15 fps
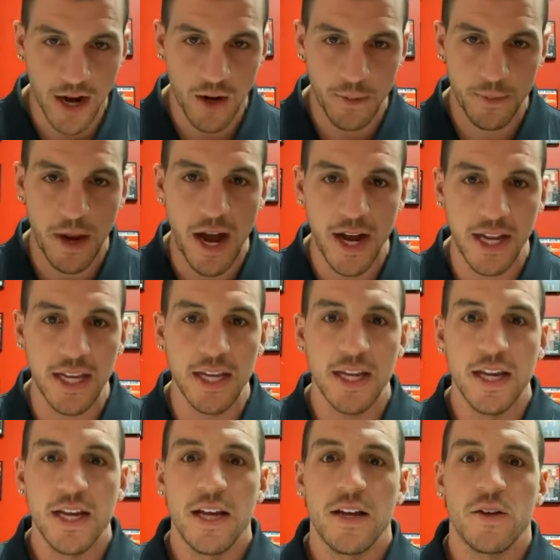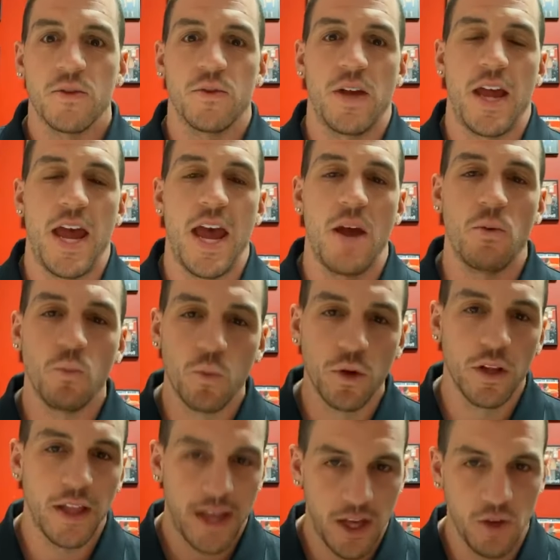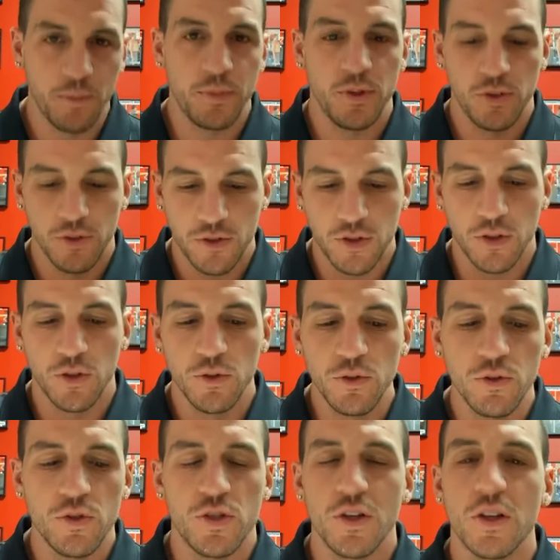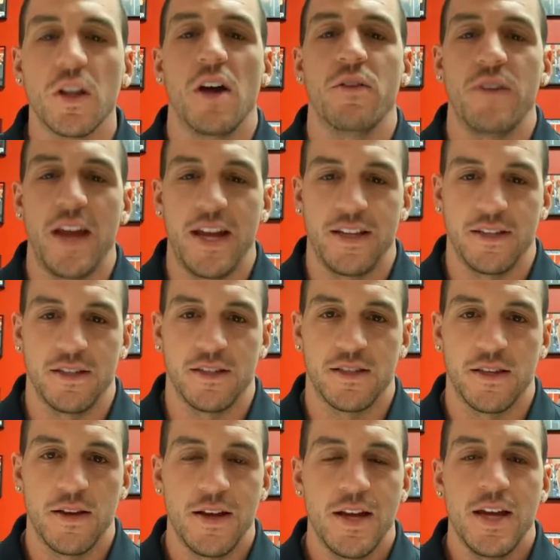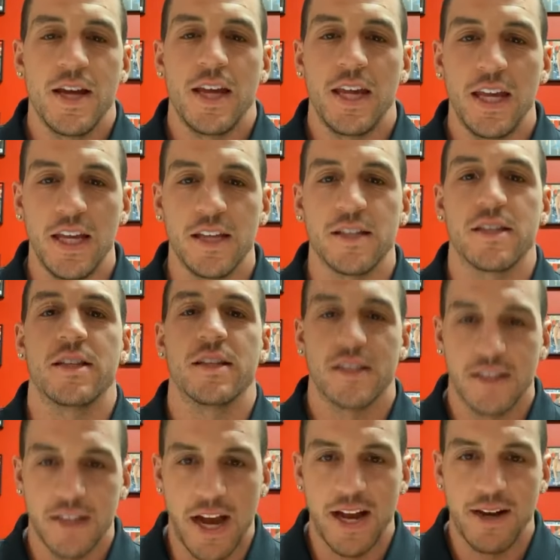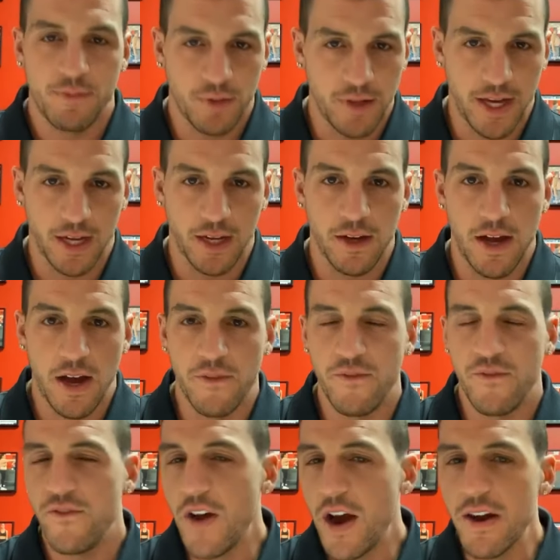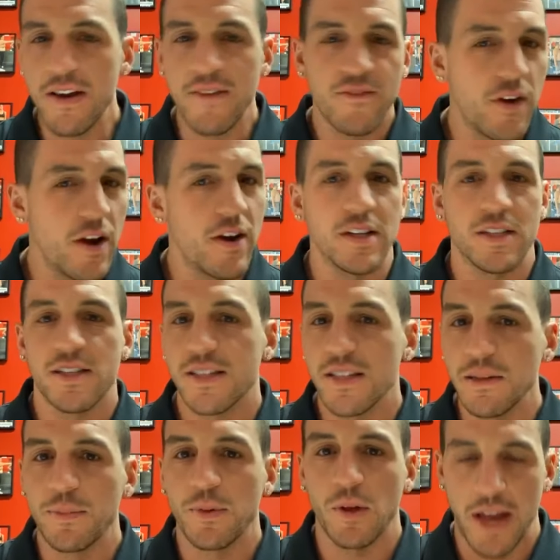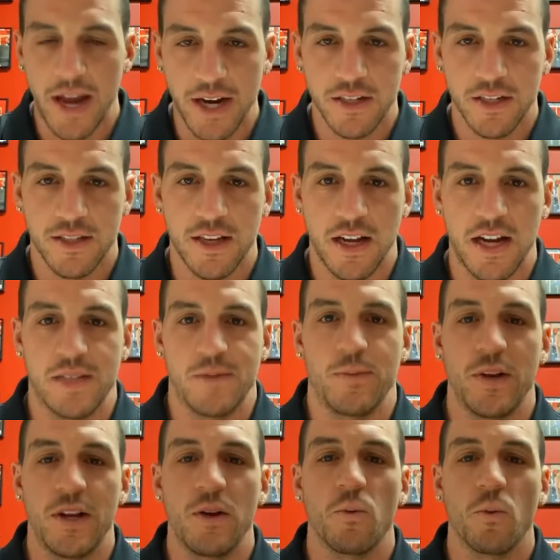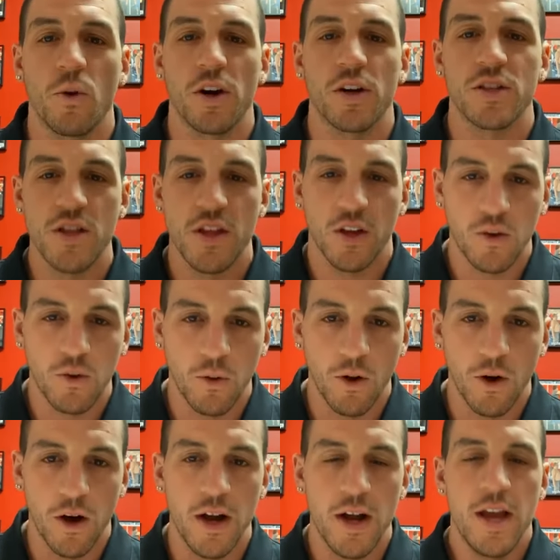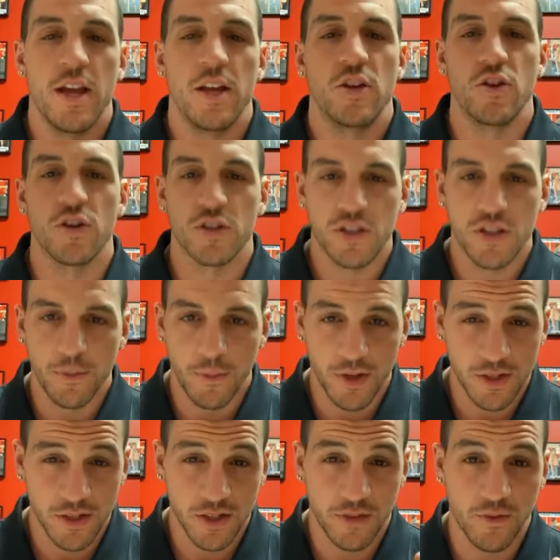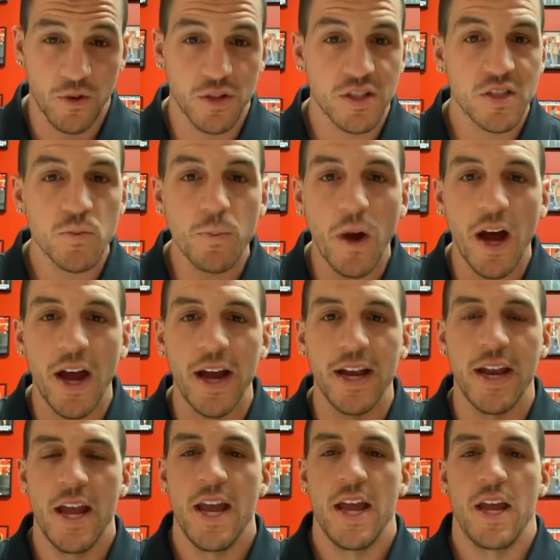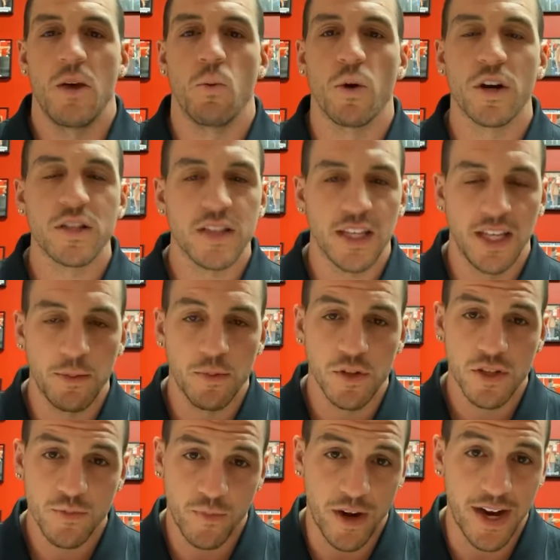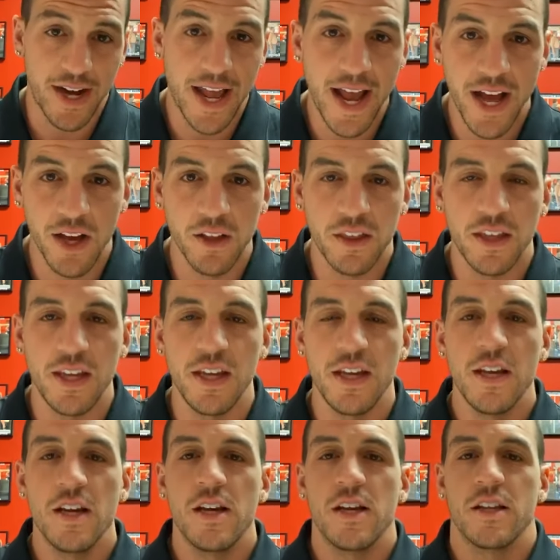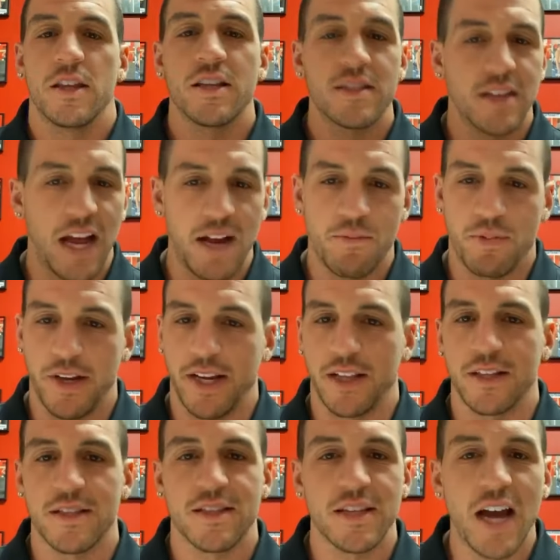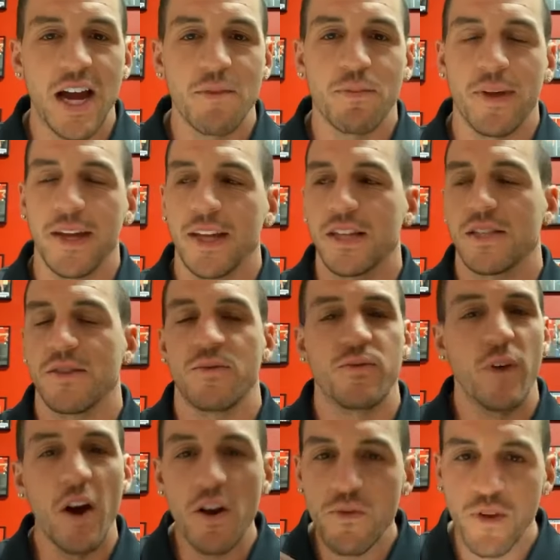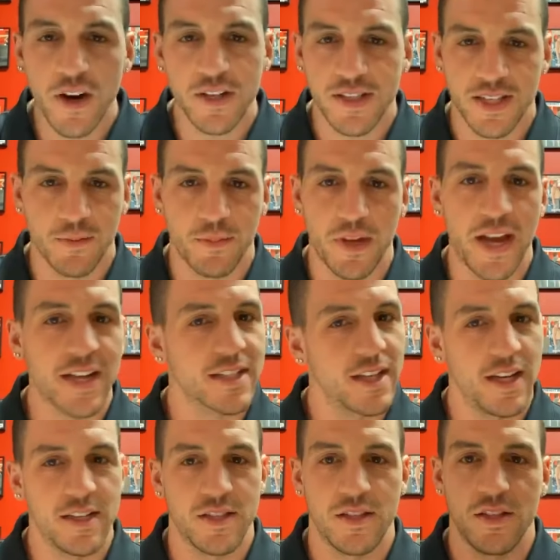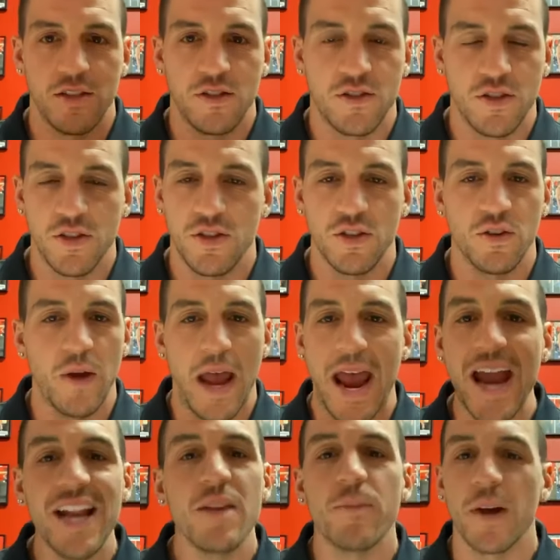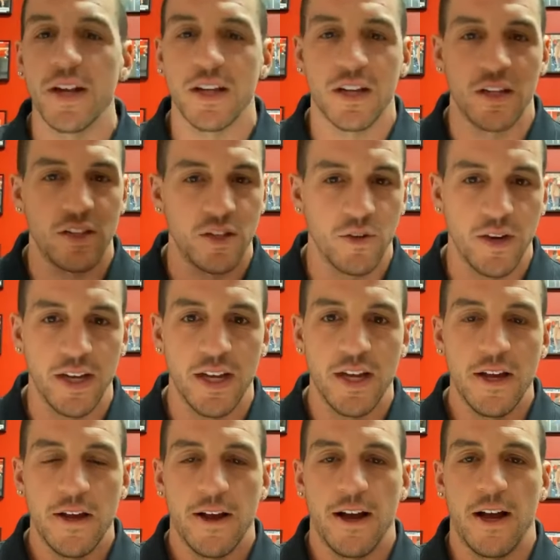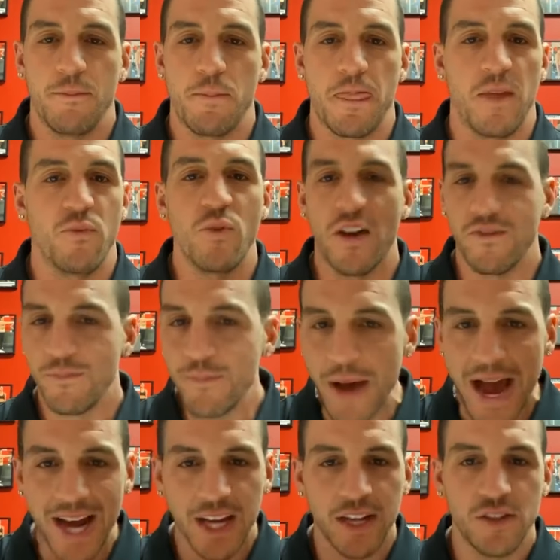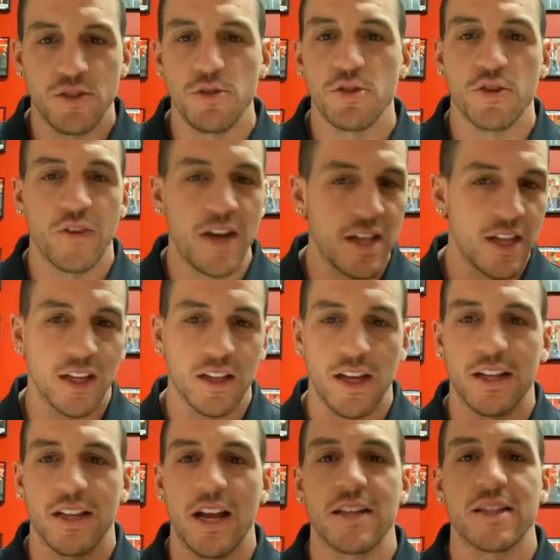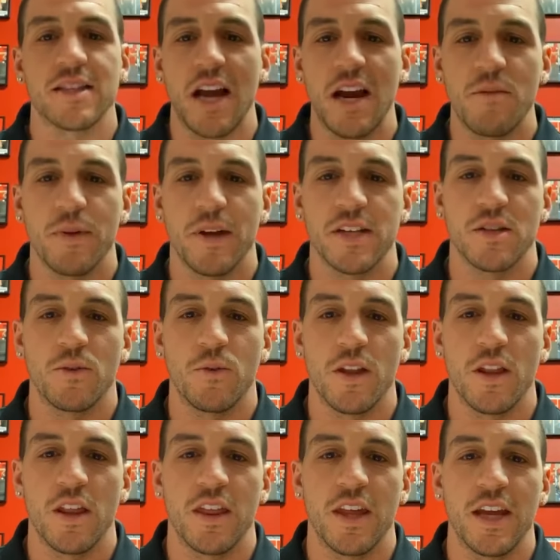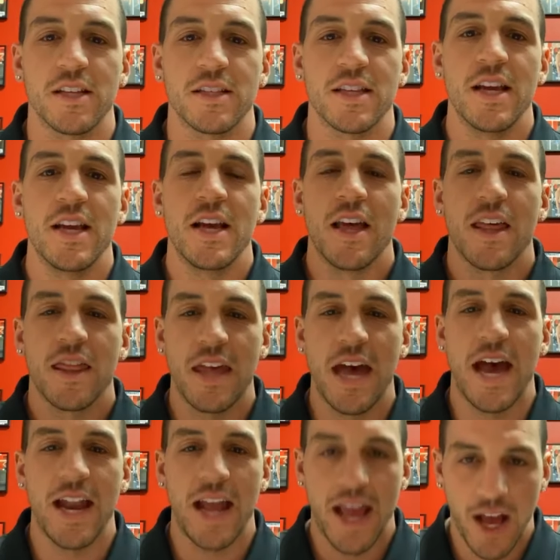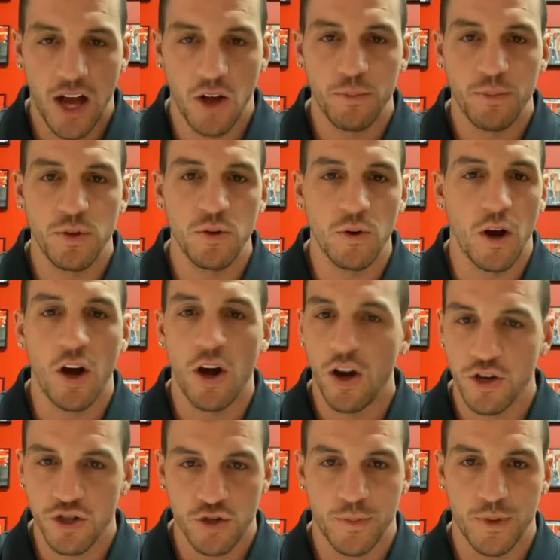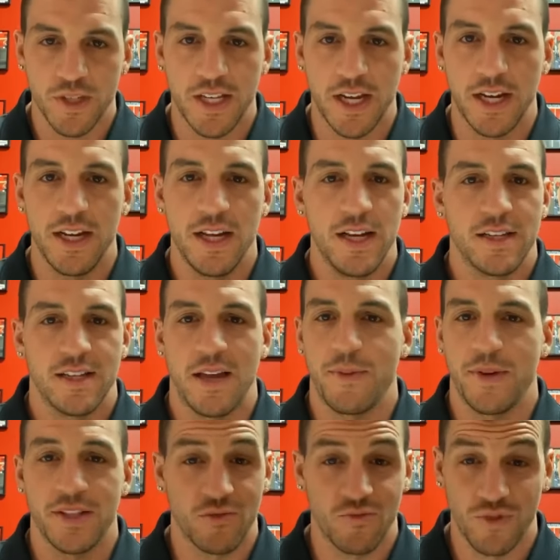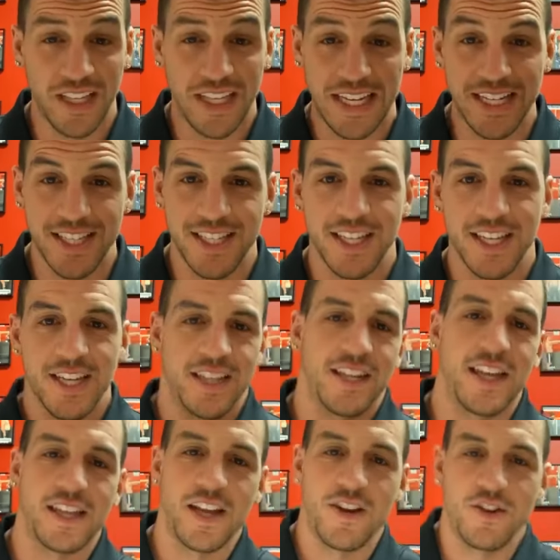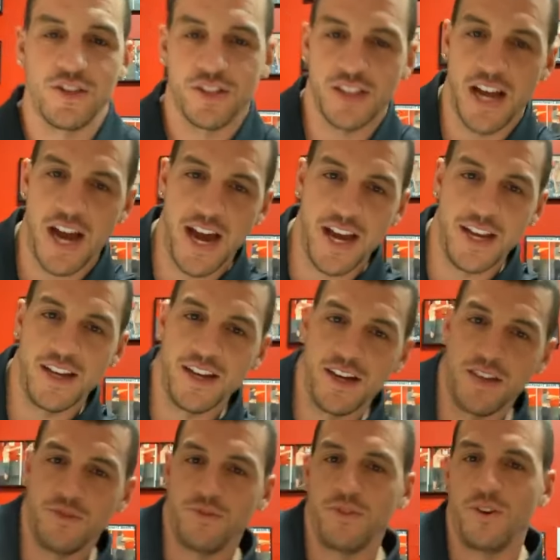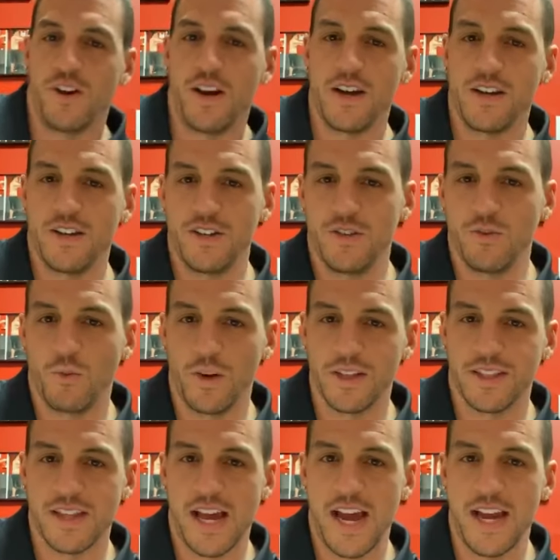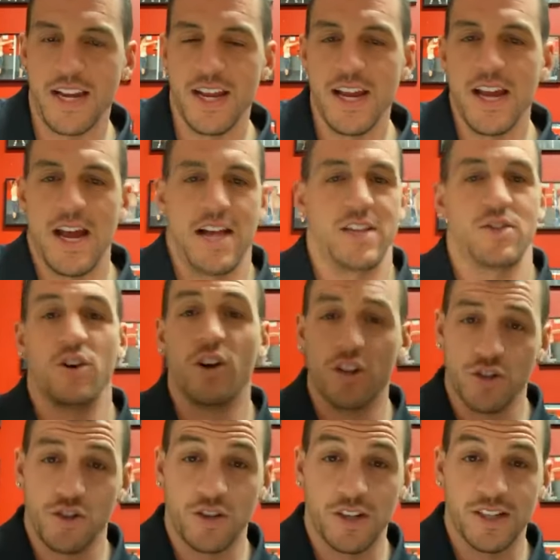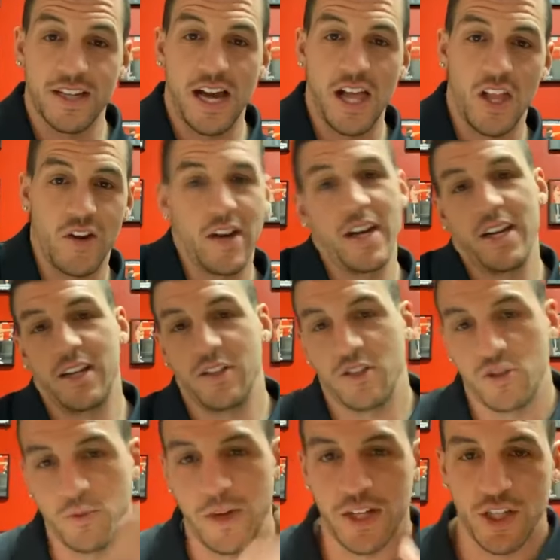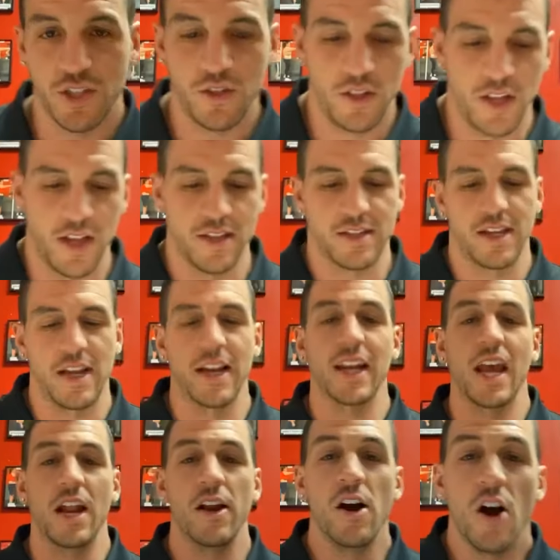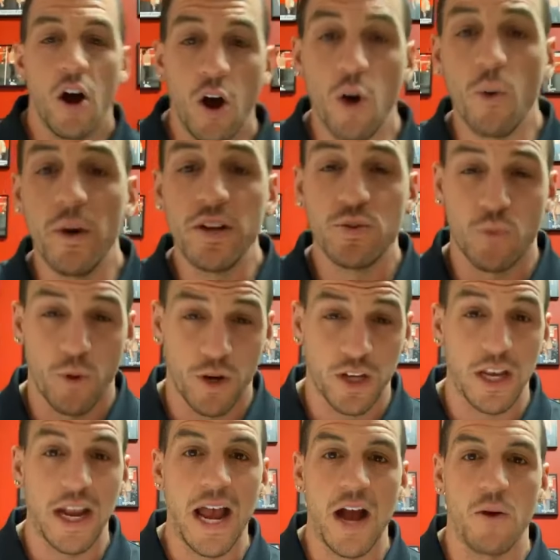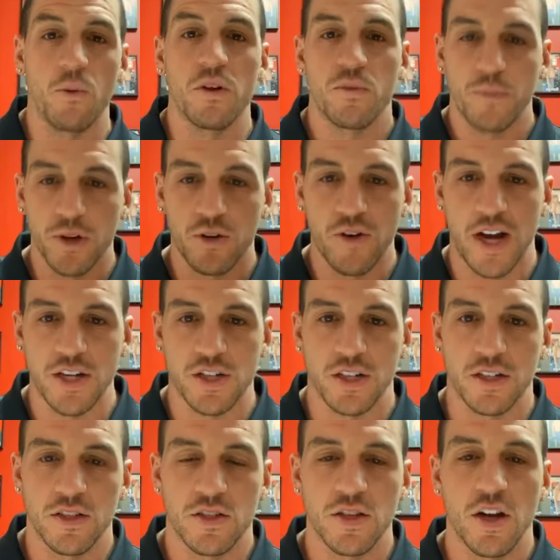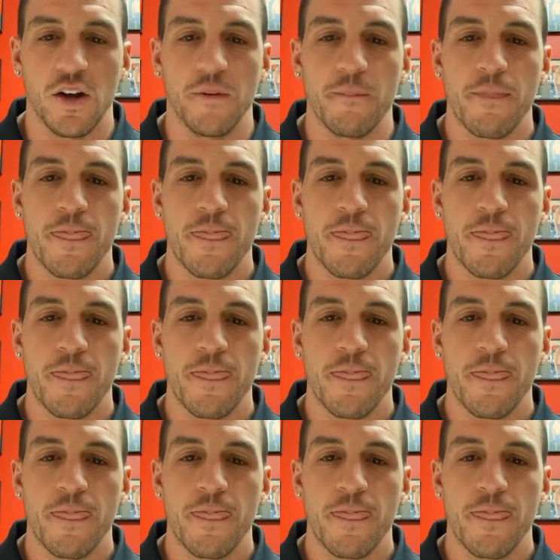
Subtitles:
body and will help you to lose your love handles, is the side plank. A very, very simple exercise, but it works the core, the muscles of your spine. It works to keep your spine healthy. The side plank. The side plank is a very, very simple exercise to do. Anybody could do it. If you have back issues or anything like that, side planks are one of the things that help you 100%. Side planks are really easy. Get down on your side, on the floor. You do one side. As long as you can tolerate, and switch and do the other side. Again, always working out with progression. So,